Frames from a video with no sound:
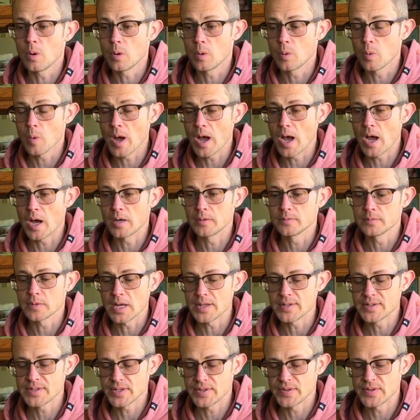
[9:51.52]
Wow,
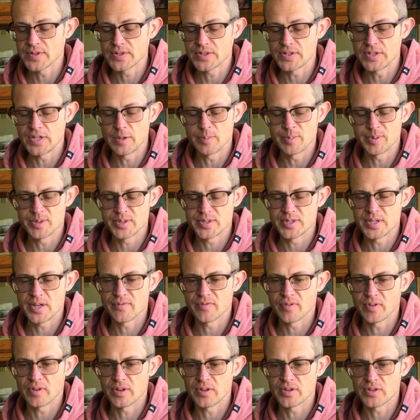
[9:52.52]
I'd say this steep is
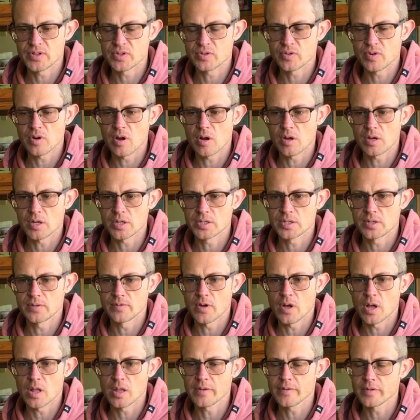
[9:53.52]
definitely the strongest of
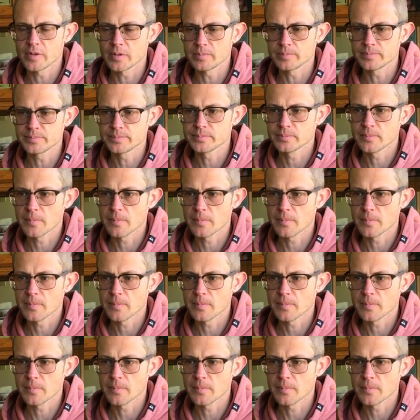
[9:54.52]
all of them.